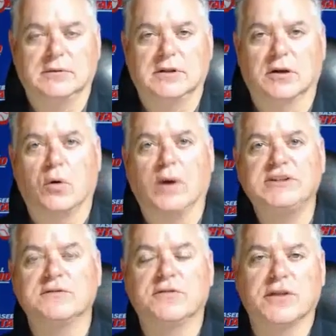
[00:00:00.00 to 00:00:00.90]
The
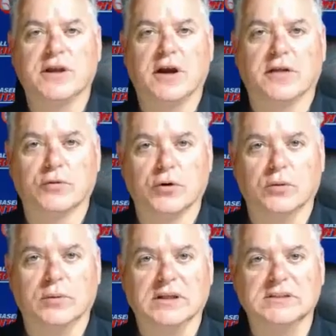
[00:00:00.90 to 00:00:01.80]
question for the other
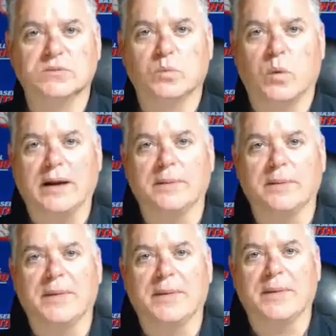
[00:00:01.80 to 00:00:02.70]
room is, what
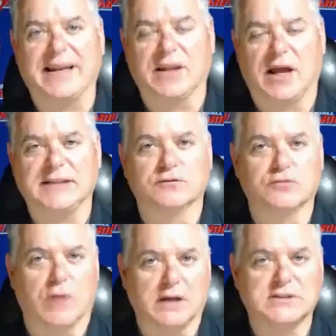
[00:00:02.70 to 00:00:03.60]
about deadlines
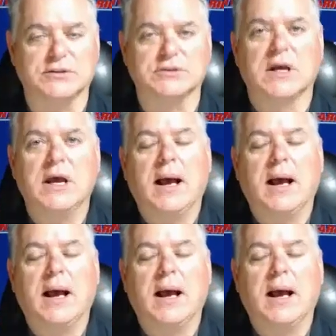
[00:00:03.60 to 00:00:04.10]
of rosters?